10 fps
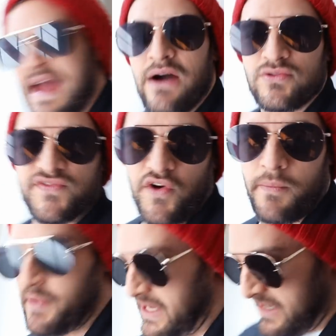out for a
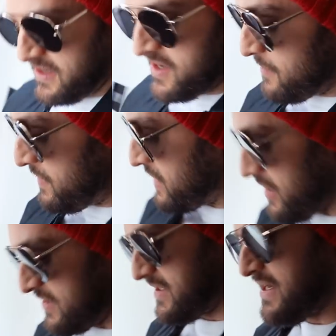beer
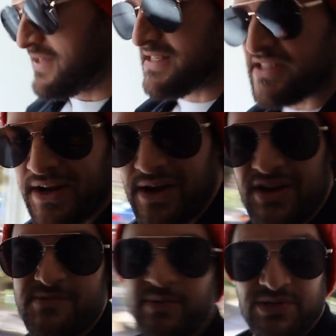because since he got out of
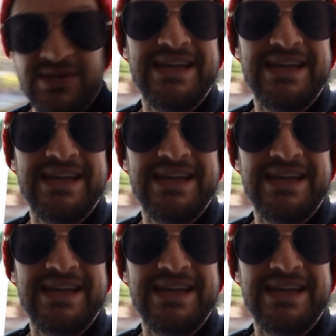hospital,